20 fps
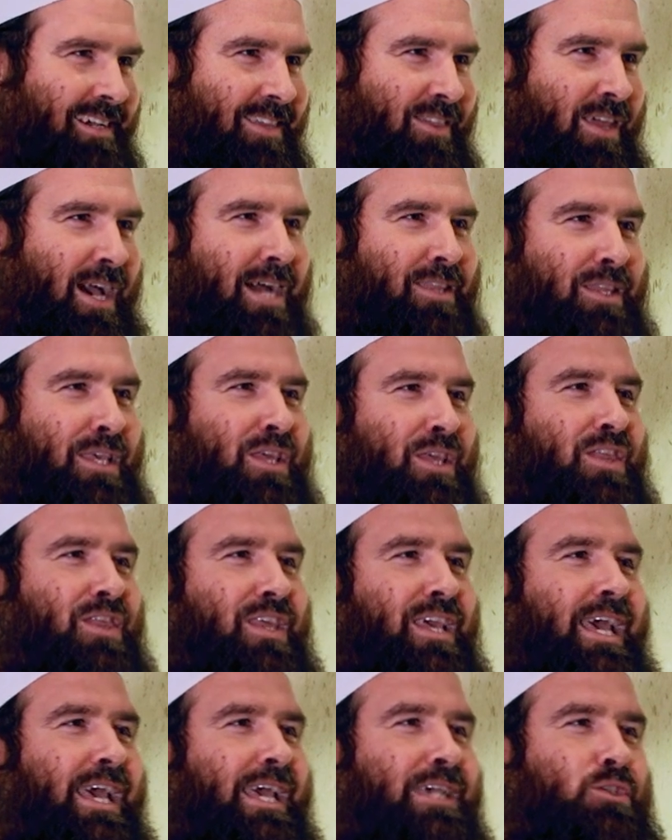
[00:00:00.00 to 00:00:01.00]
The hadith
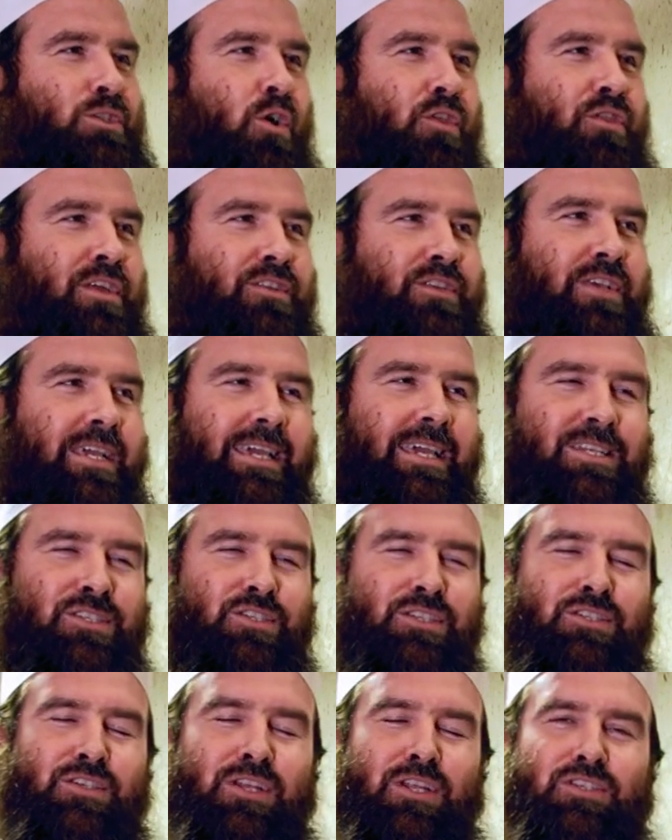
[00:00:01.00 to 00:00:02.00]
is authentic and the
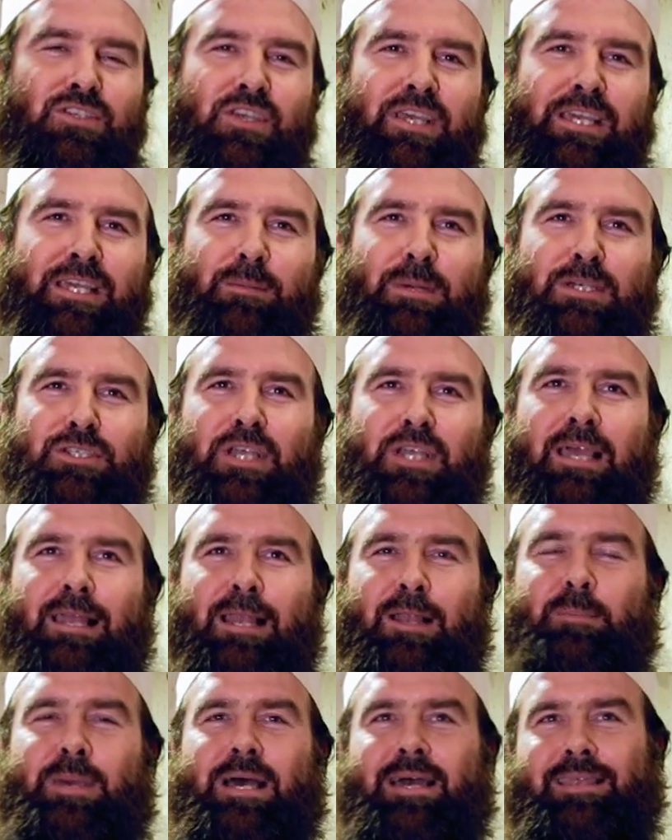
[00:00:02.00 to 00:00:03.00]
sense of the Sahih by Shaykh
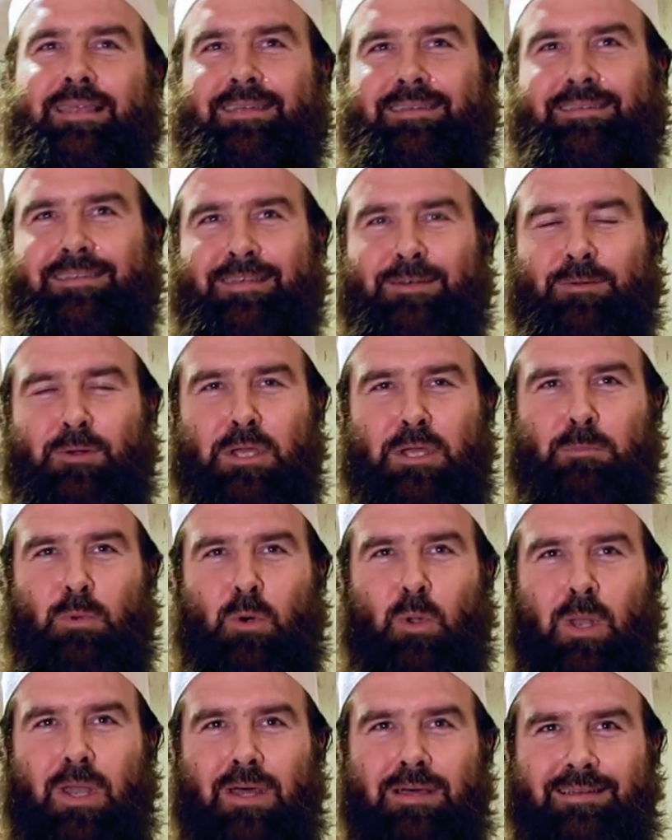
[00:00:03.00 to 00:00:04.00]
al-Albani,
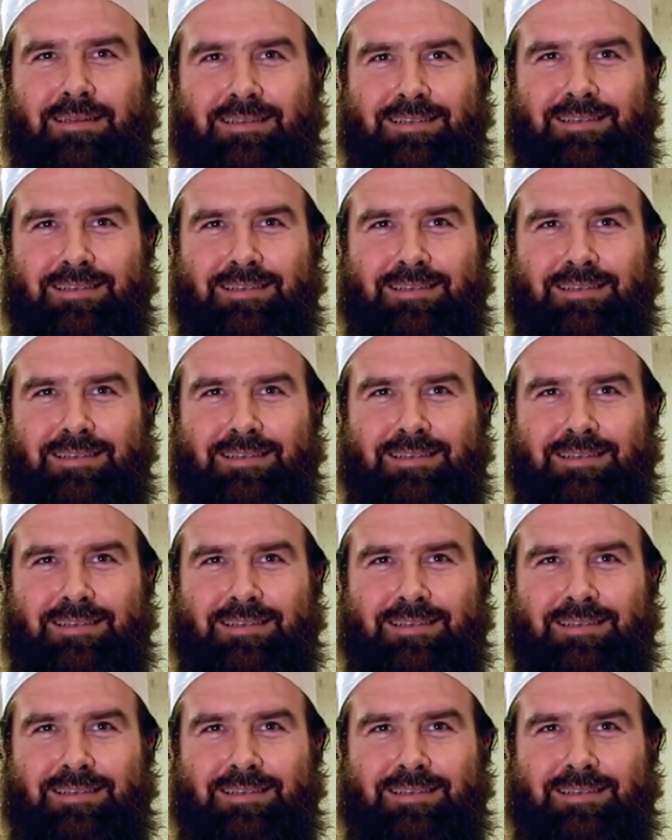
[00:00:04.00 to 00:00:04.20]
rahimahullah.